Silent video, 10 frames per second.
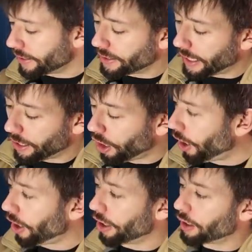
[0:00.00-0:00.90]
This is a
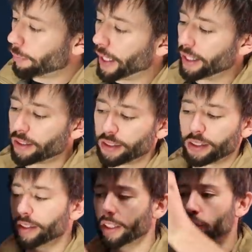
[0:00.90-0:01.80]
Carhartt piece.
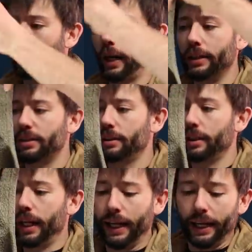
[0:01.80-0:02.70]
It's
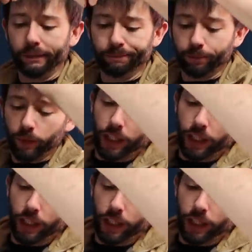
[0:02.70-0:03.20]
distressed, um,